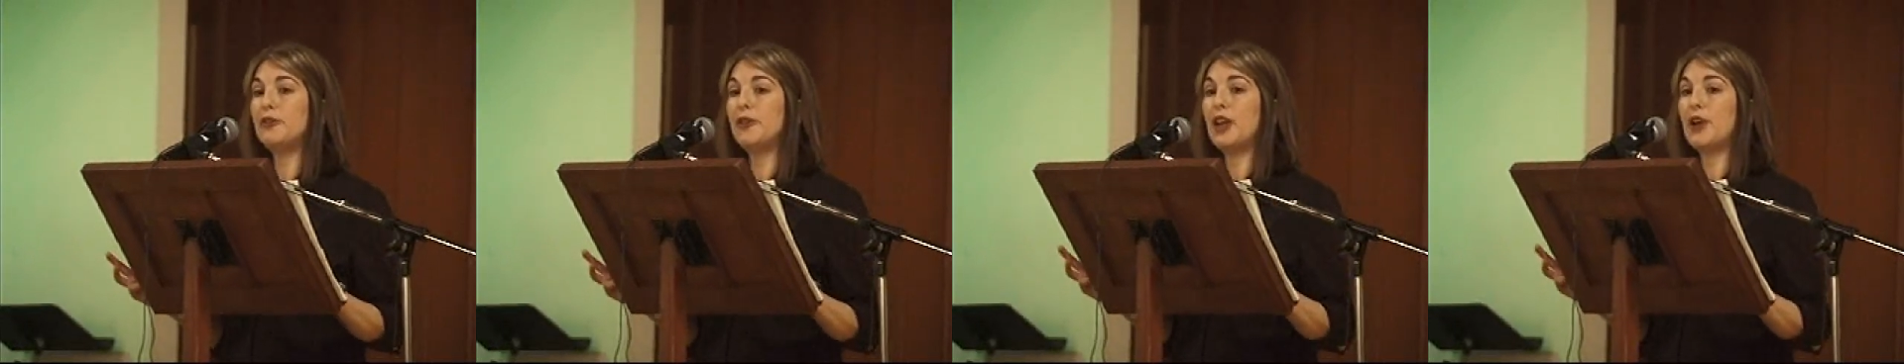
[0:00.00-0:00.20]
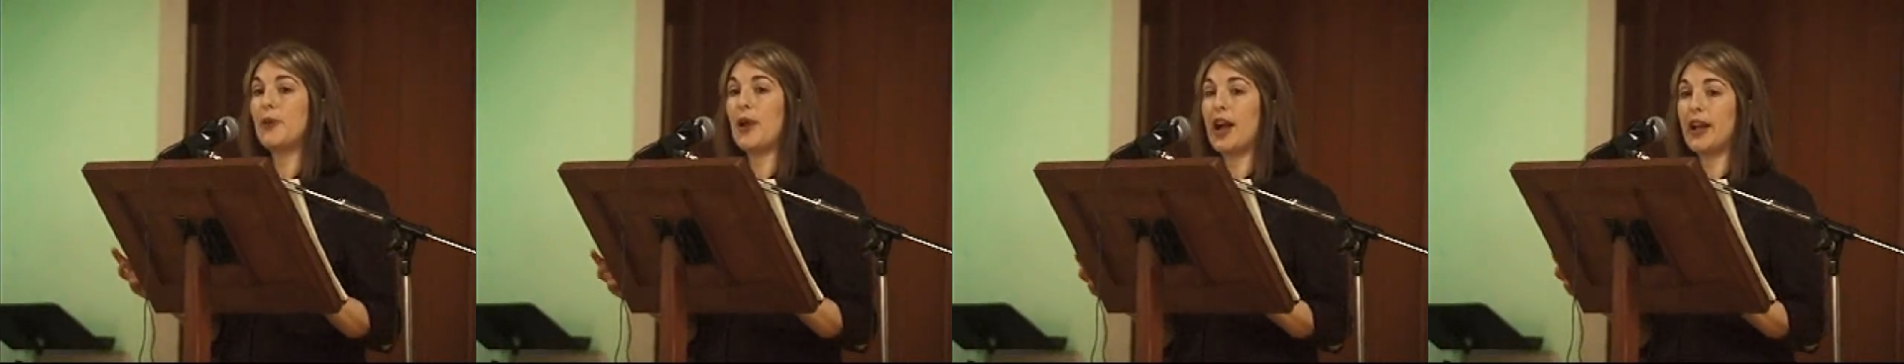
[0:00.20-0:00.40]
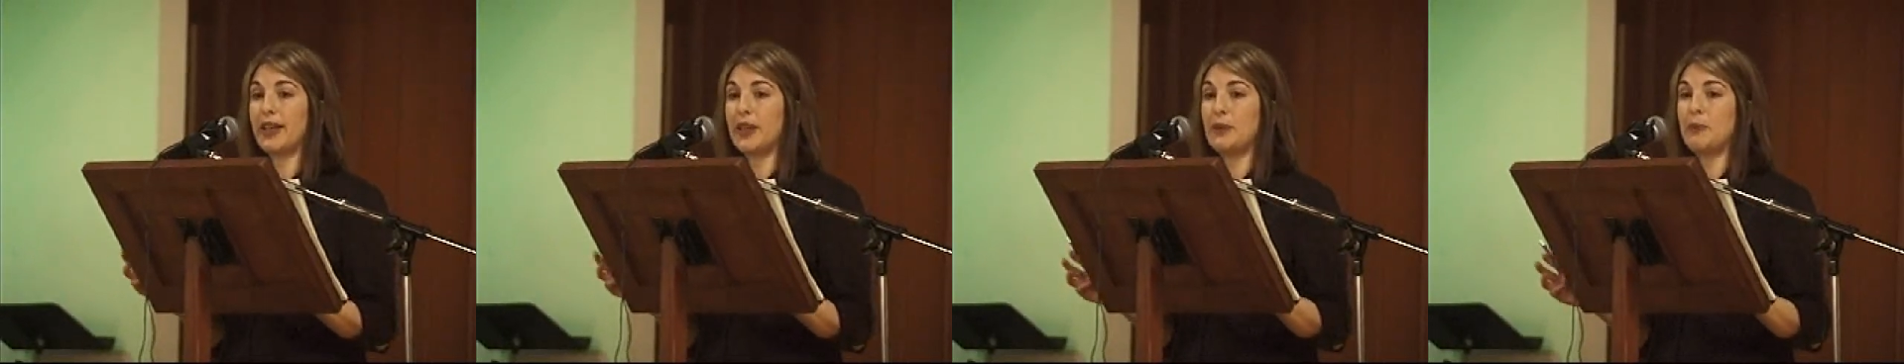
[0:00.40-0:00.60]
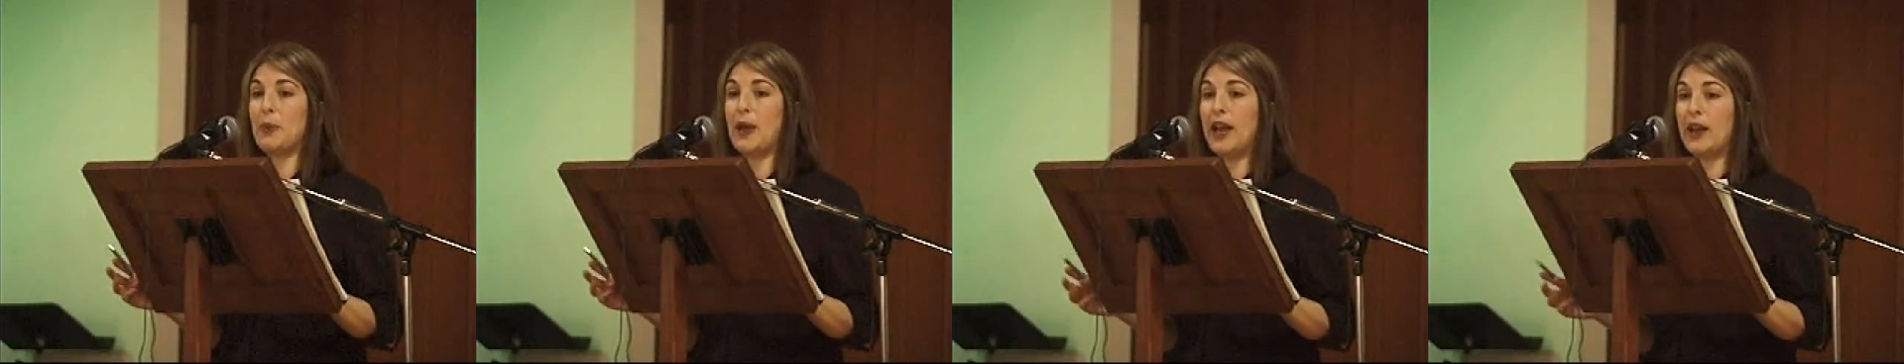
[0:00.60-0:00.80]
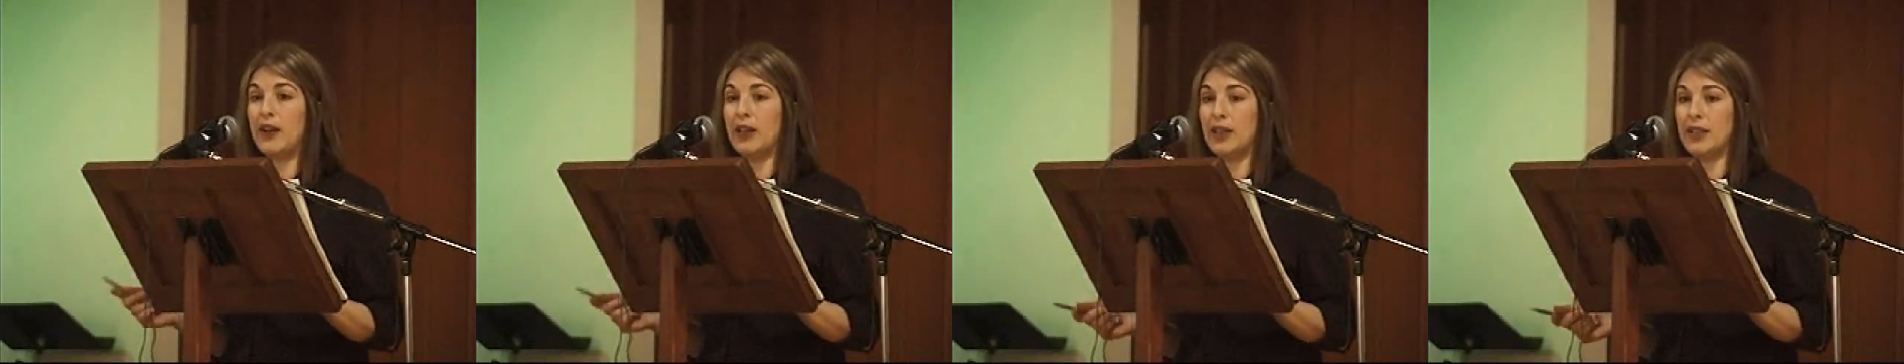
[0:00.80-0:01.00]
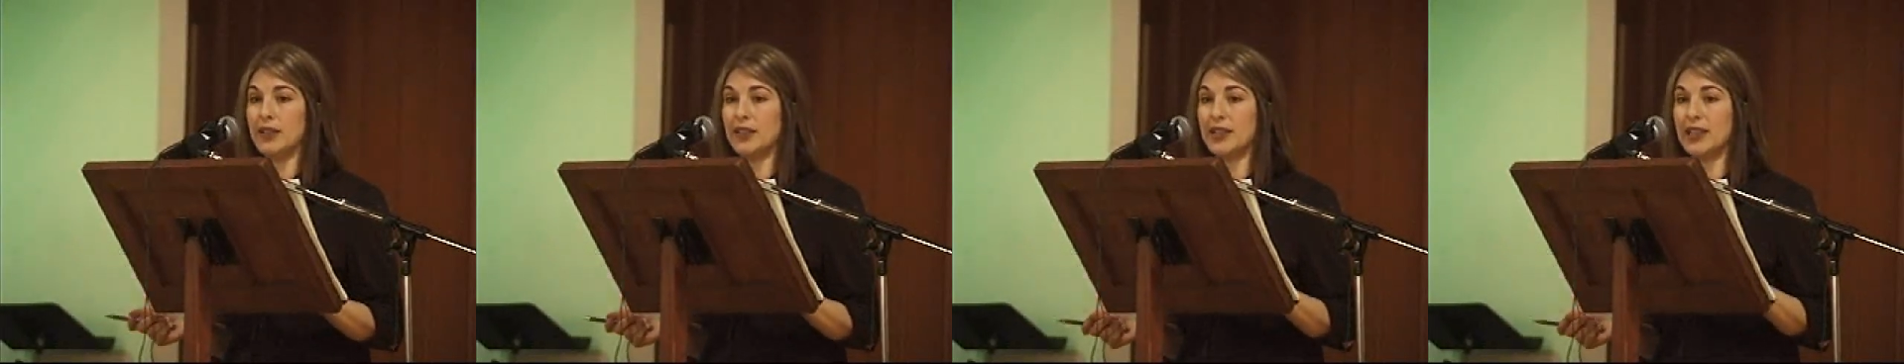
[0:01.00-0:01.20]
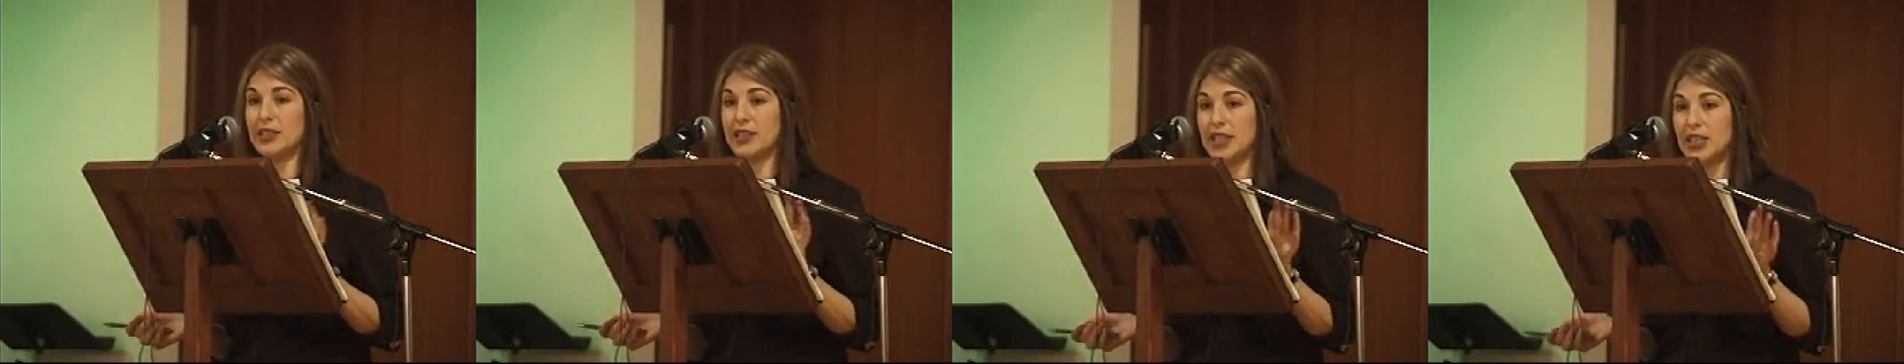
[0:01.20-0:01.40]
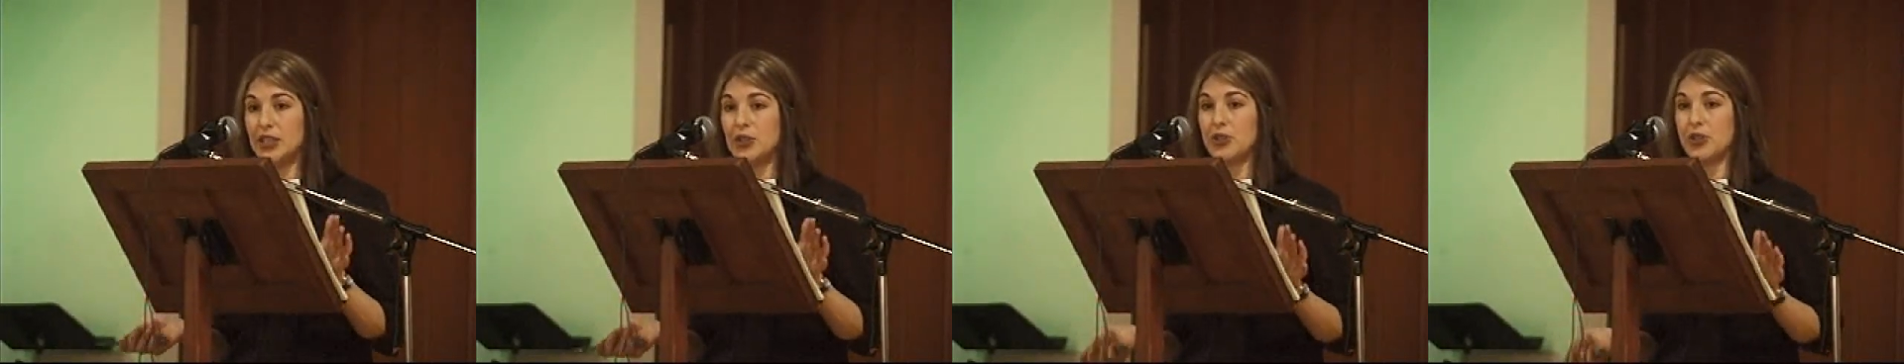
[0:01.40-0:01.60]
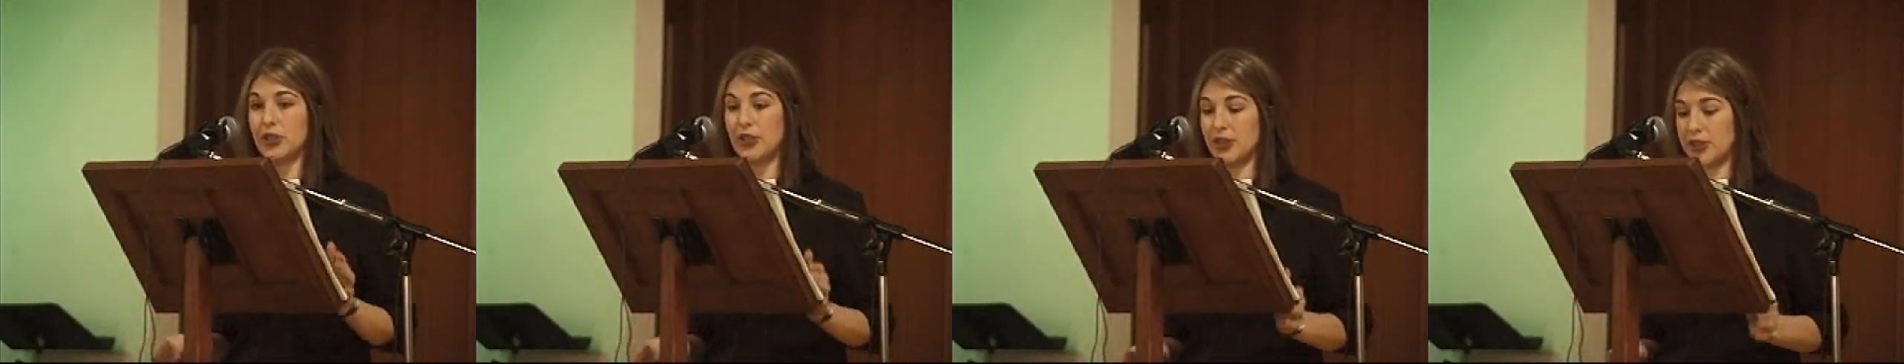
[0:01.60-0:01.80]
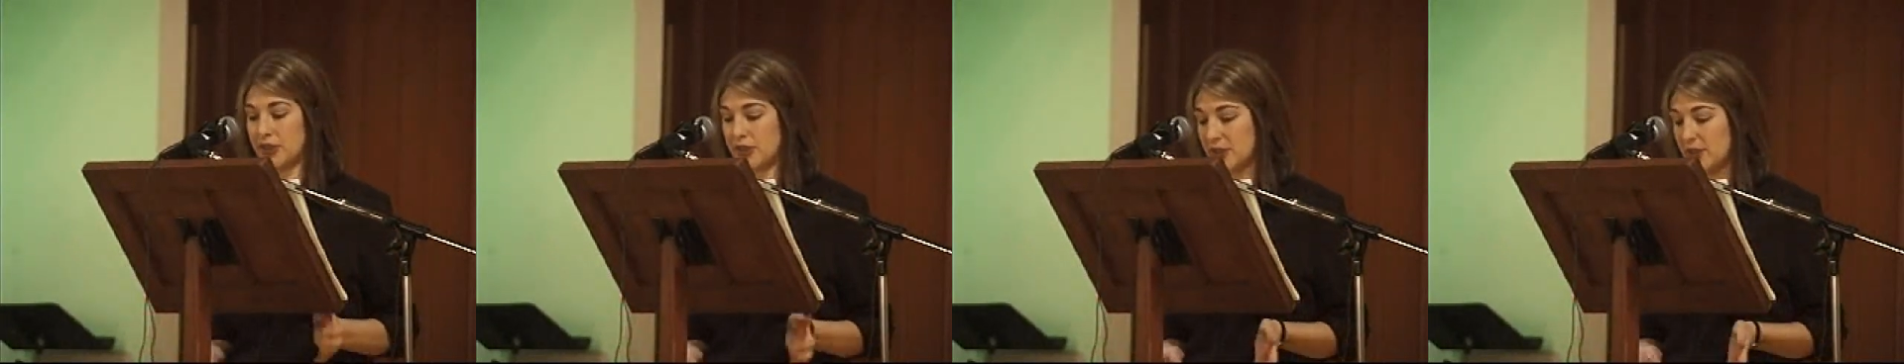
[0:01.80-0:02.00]
Iraqi parents and
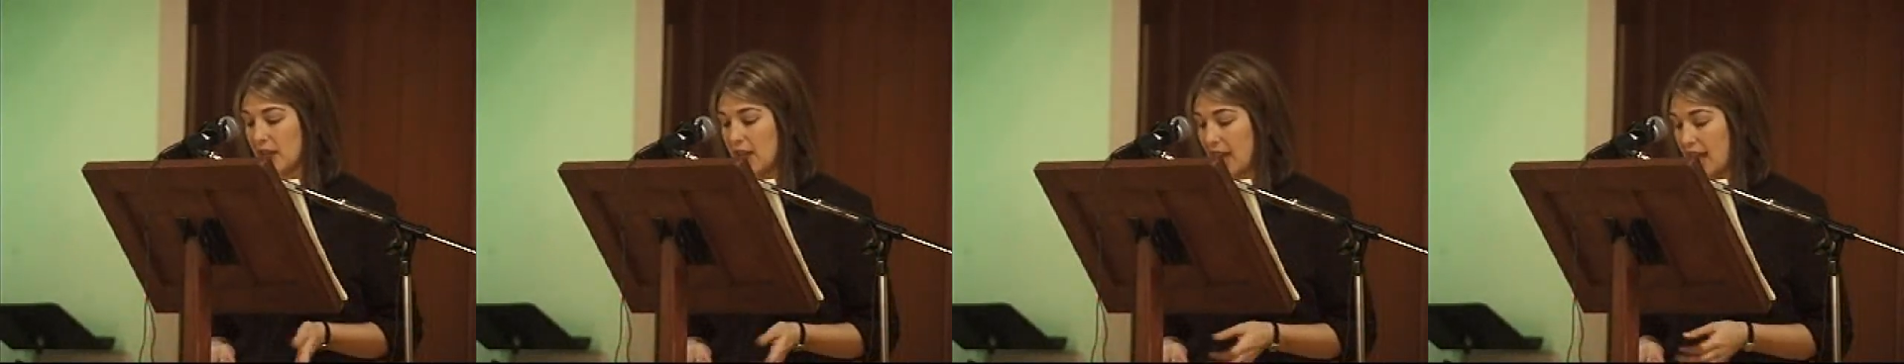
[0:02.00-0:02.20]
teachers